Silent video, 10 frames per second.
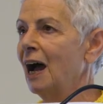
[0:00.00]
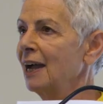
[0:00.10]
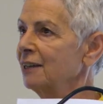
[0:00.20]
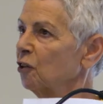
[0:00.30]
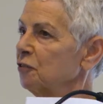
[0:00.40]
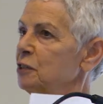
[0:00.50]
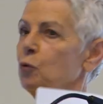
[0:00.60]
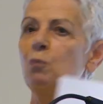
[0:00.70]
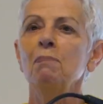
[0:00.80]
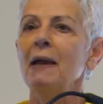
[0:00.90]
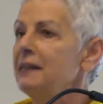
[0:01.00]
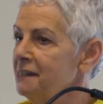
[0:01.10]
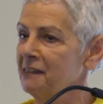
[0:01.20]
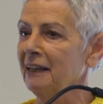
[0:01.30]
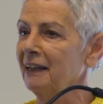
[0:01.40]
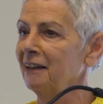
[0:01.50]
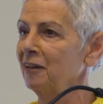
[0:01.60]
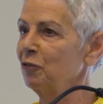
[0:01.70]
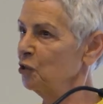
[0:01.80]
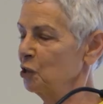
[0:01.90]
I got this amazing
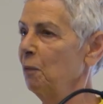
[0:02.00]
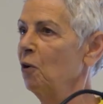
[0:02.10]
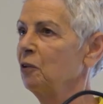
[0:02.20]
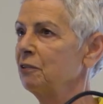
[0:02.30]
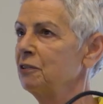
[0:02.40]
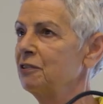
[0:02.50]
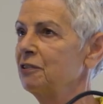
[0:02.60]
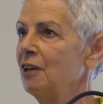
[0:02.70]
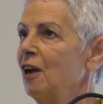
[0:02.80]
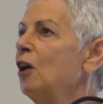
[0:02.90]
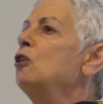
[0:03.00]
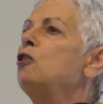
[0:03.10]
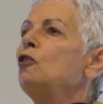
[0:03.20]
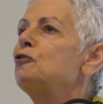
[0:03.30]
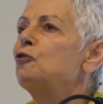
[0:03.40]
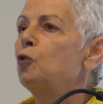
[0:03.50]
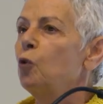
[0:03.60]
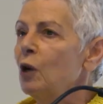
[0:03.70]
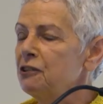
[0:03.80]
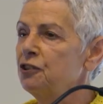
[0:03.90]
response. Lots of
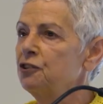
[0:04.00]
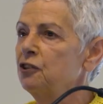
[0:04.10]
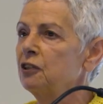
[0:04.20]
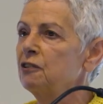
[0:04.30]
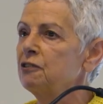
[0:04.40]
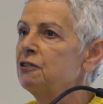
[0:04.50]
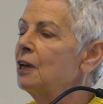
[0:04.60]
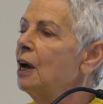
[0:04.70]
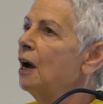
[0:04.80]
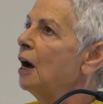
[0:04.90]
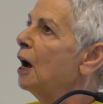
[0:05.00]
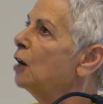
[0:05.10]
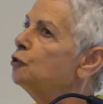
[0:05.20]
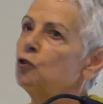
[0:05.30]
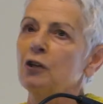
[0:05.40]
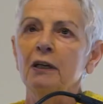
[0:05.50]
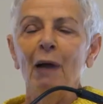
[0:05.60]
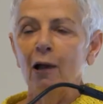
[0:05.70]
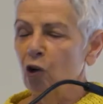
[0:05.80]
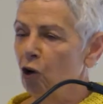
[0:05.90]
questions, uh, talking
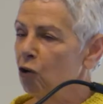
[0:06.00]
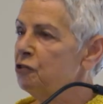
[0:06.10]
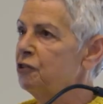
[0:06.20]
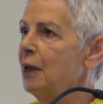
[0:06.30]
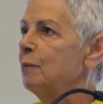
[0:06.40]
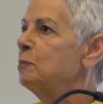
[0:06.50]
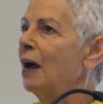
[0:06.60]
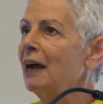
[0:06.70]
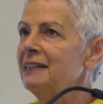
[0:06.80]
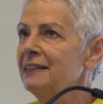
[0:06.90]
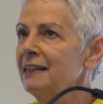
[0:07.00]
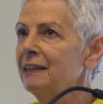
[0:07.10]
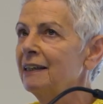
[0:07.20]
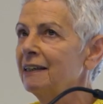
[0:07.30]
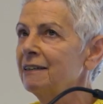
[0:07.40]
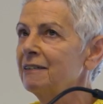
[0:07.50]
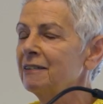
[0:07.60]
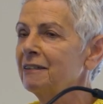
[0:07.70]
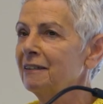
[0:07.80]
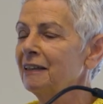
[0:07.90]
about concepts,
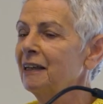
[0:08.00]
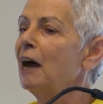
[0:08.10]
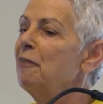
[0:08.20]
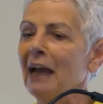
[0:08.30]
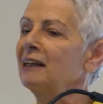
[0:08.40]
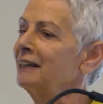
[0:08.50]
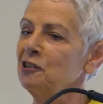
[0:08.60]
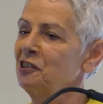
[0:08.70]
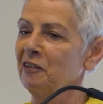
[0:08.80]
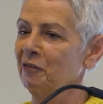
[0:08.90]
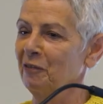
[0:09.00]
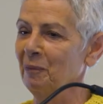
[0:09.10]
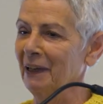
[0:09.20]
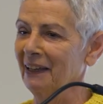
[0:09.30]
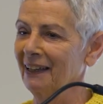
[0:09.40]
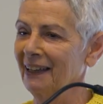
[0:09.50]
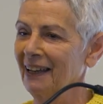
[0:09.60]
ideas. And that clinched it. know,